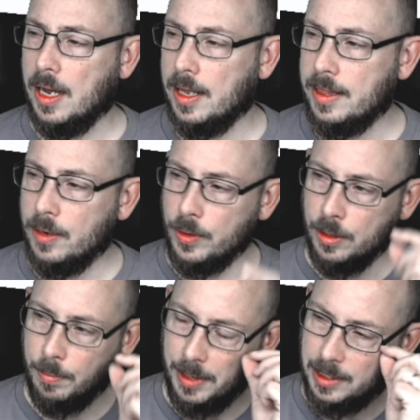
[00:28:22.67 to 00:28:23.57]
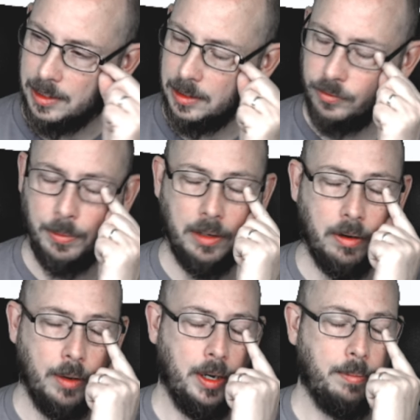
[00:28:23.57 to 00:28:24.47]
I think when you're building this from the
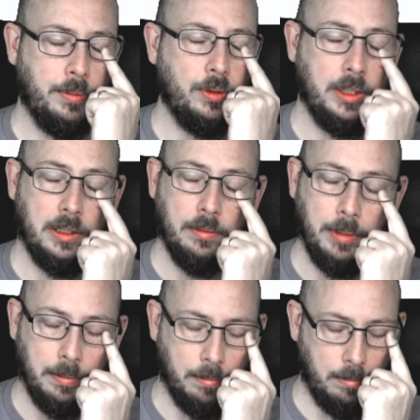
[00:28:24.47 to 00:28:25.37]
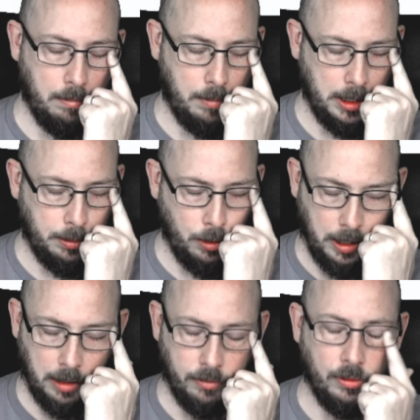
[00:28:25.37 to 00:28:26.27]
ground up, you need to be much more
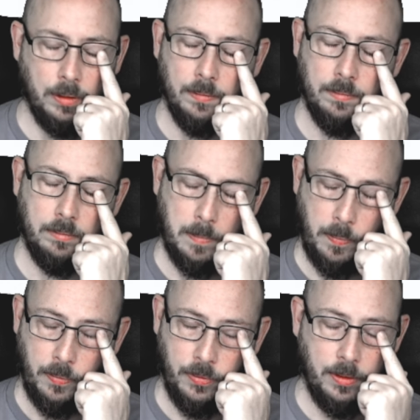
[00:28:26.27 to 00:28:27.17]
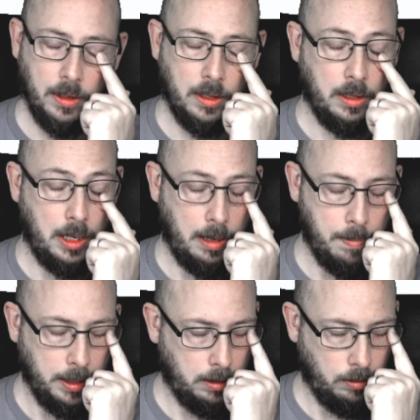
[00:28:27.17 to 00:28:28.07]
careful, take
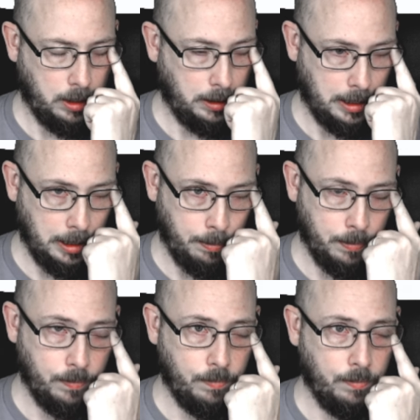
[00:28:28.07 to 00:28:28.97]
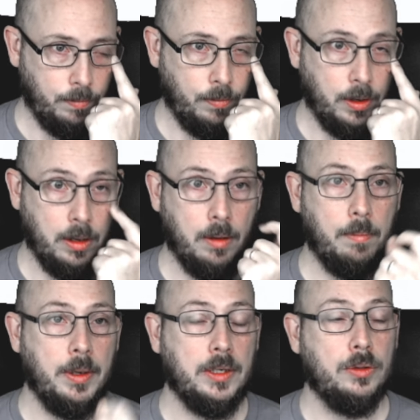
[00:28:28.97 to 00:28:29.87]
much longer time,
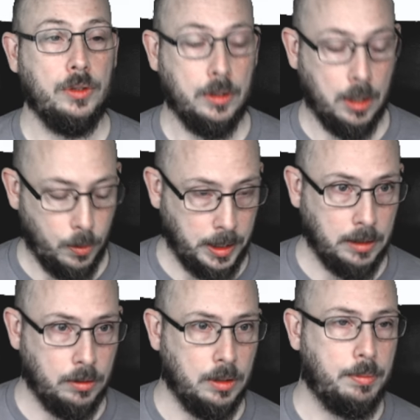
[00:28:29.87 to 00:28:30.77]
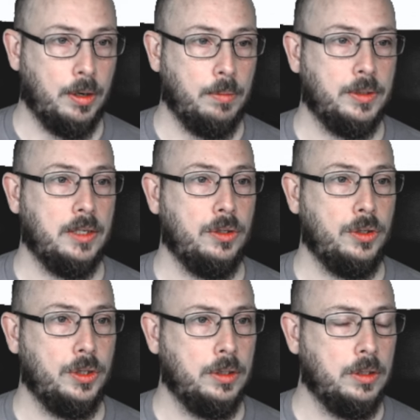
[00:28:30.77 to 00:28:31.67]
make sure you're going into the prompts as you
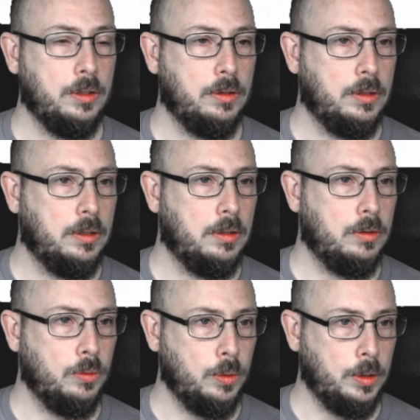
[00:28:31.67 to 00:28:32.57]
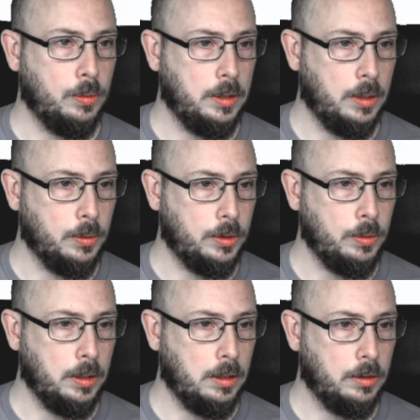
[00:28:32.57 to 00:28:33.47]
should. Whoa, now it's
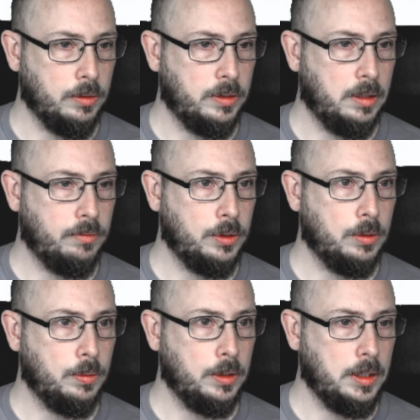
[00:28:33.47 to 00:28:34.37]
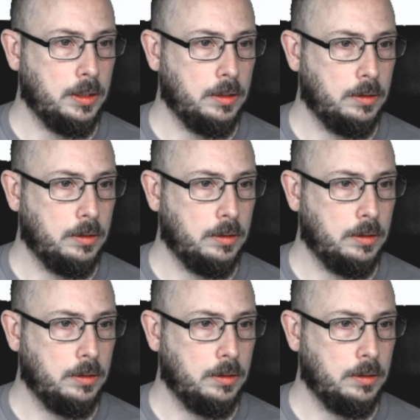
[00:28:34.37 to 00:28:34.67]
doing a lot of stuff. What's going on here?